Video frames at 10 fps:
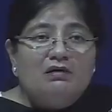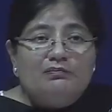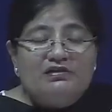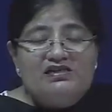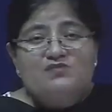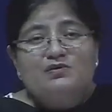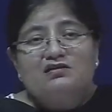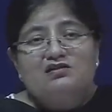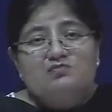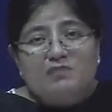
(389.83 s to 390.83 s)
Please be
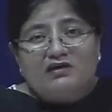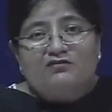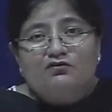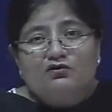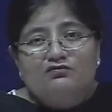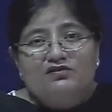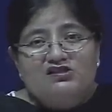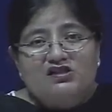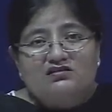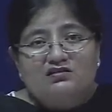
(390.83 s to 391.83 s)
respectful of
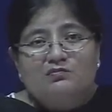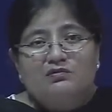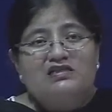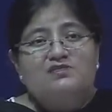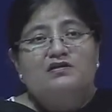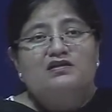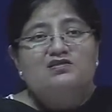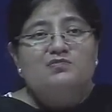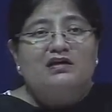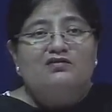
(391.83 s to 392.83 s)
each other. Please be
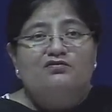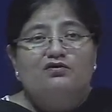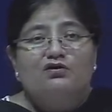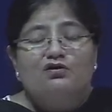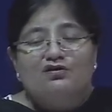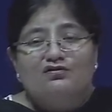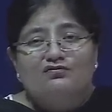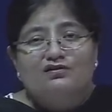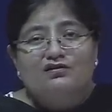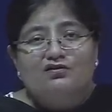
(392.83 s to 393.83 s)
respectful of
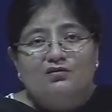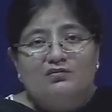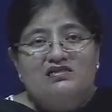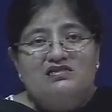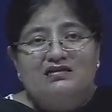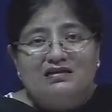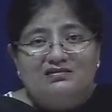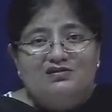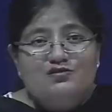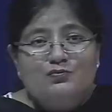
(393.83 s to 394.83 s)
the comments that
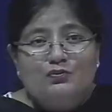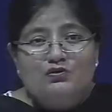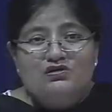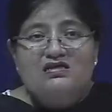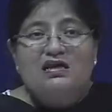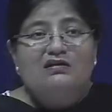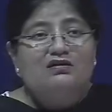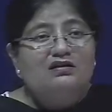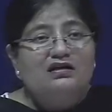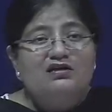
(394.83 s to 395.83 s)
others post.
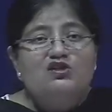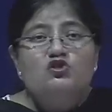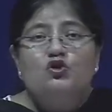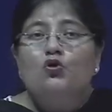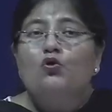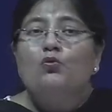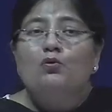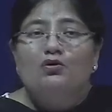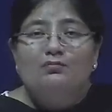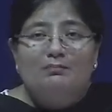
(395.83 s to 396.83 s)
There is no
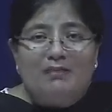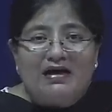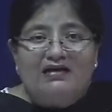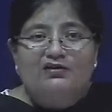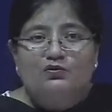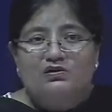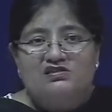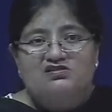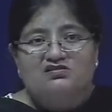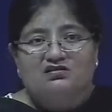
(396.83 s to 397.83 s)
bad
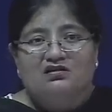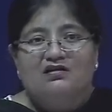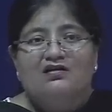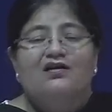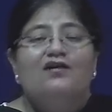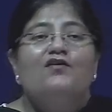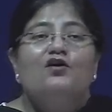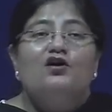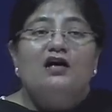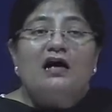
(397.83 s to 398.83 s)
question.
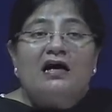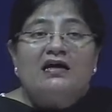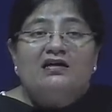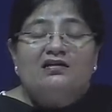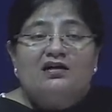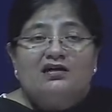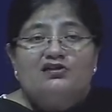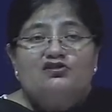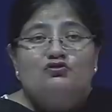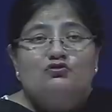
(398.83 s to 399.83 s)
I
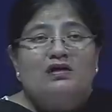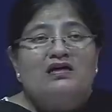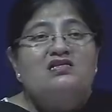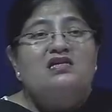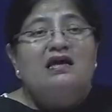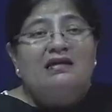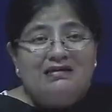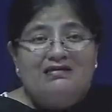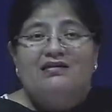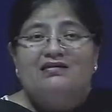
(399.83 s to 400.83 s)
encourage you to ask
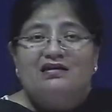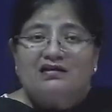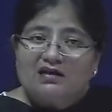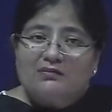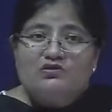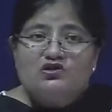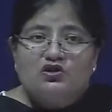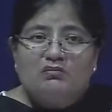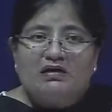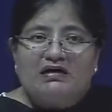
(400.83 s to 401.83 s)
anything that comes to
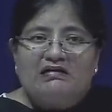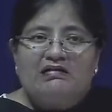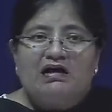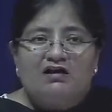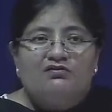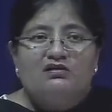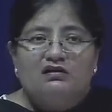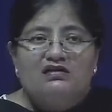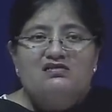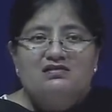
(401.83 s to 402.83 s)
your mind after
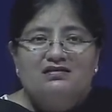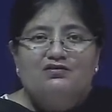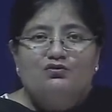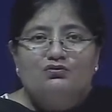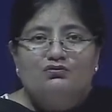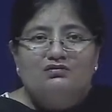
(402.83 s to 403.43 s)
listening to